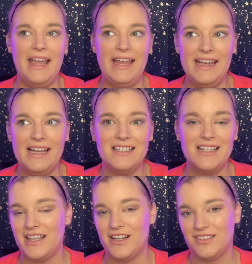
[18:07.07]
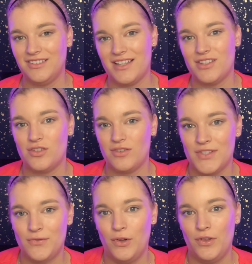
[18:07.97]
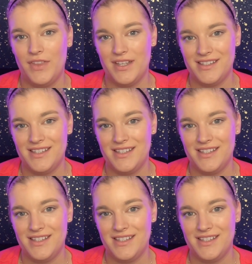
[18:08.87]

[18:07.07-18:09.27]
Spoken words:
and they're less stressful than